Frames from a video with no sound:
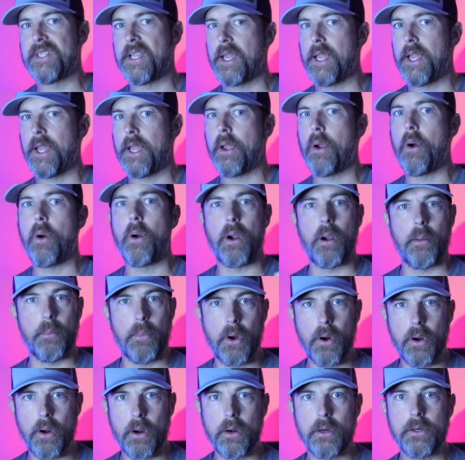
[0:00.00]
say,
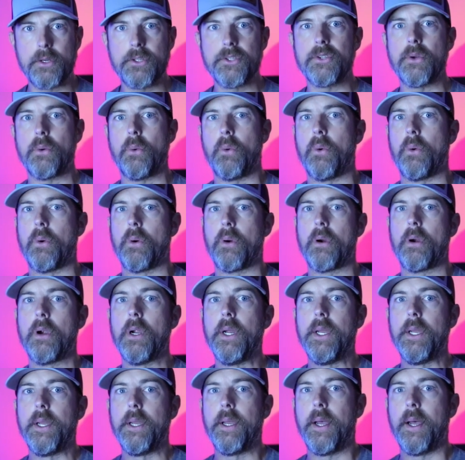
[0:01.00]
RMRs or,
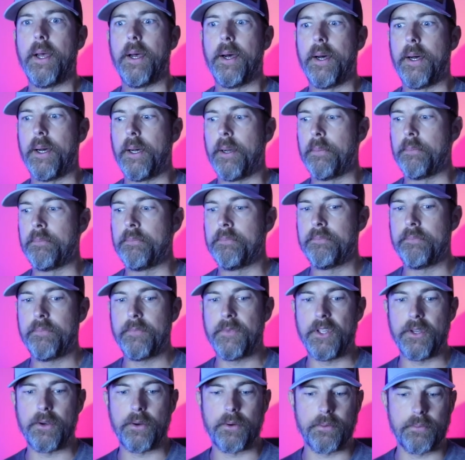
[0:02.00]

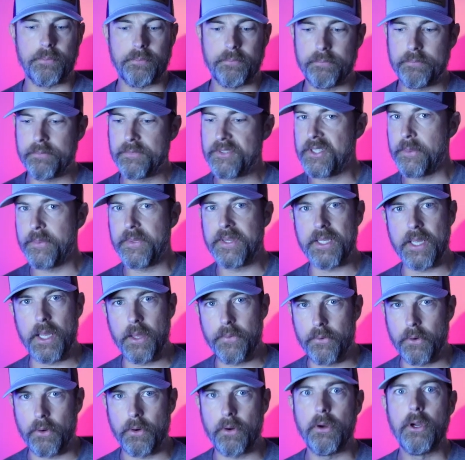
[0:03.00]
you know, some of the
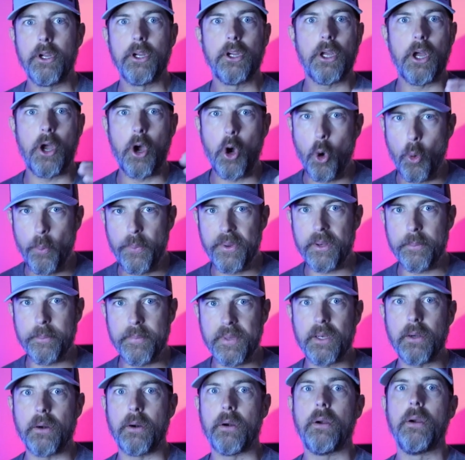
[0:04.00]
other open
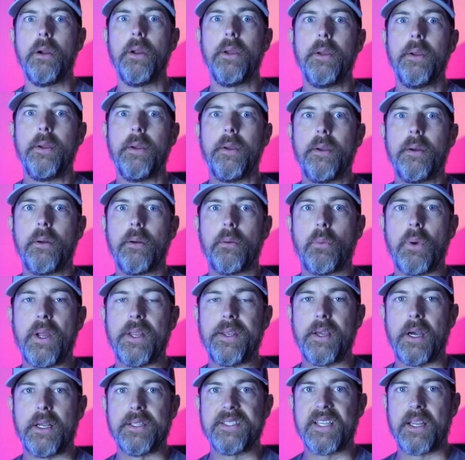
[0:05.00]
emitter
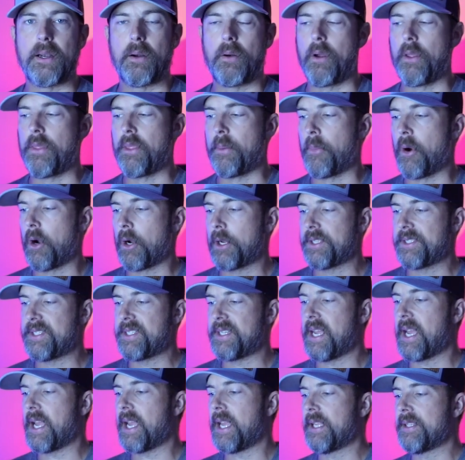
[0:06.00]
red dots that are on the market
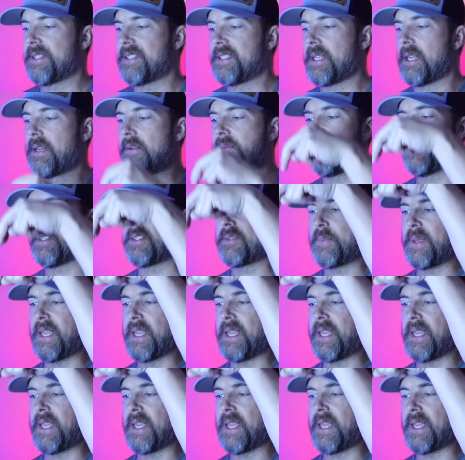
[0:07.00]
today. Instead of this